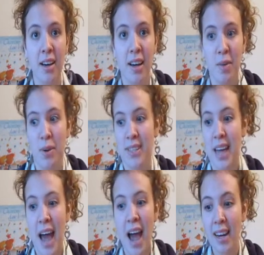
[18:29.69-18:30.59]
I want to
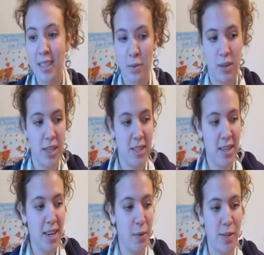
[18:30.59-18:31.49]
act, I want to sing, I